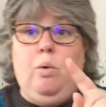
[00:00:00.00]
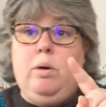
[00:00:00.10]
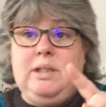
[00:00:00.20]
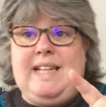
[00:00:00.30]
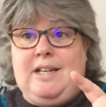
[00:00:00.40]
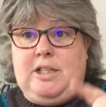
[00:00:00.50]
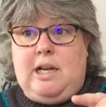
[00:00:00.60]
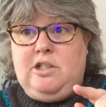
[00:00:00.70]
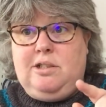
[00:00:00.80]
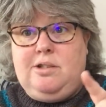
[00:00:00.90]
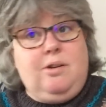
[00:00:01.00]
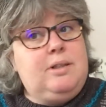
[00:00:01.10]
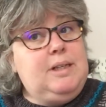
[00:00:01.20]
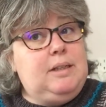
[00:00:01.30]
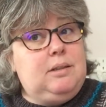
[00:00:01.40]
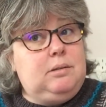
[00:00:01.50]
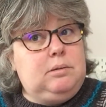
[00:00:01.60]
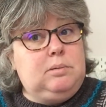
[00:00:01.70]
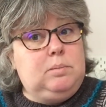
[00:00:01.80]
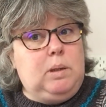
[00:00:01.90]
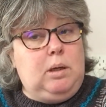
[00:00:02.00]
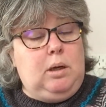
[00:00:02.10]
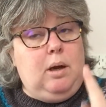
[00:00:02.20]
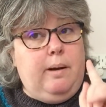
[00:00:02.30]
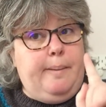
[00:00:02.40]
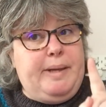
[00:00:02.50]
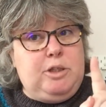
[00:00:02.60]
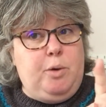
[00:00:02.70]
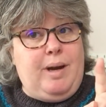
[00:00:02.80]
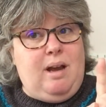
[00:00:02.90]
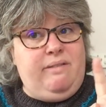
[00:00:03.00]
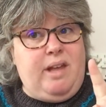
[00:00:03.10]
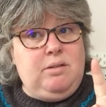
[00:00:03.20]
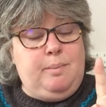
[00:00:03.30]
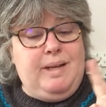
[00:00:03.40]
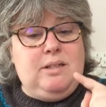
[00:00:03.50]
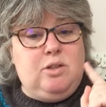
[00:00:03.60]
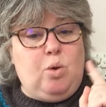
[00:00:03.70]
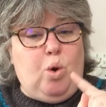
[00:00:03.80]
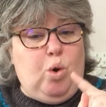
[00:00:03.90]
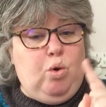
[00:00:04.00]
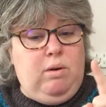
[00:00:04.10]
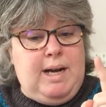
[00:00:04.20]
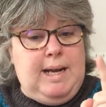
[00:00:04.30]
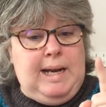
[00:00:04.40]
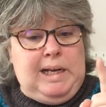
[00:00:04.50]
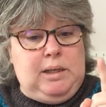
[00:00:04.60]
Stash Dash has started. I'm at 2,500 meters already.